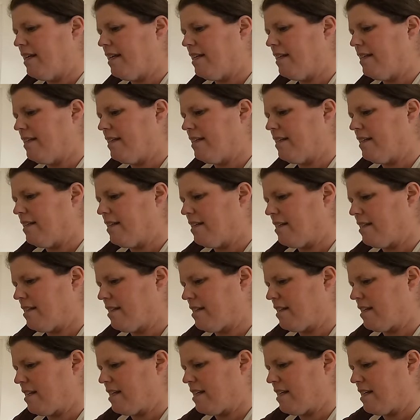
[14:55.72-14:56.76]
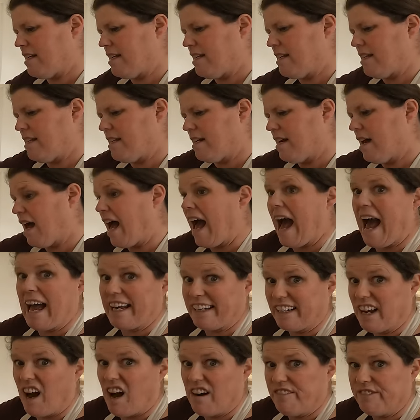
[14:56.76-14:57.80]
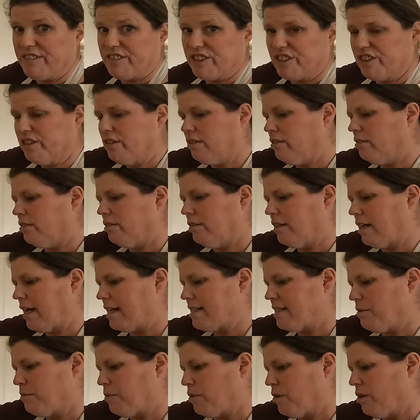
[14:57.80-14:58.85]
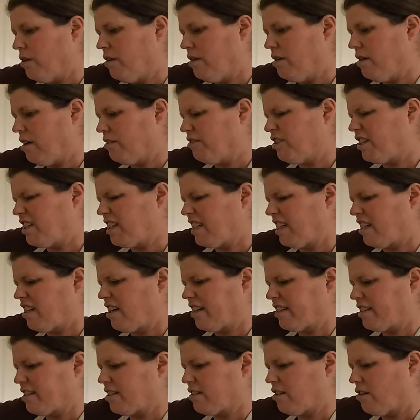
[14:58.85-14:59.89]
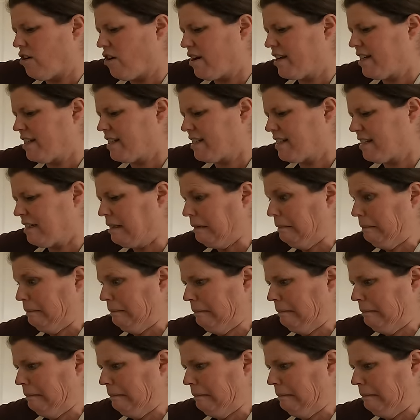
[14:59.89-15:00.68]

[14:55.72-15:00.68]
in the an oven, as it were. I'm just going to cut a slice.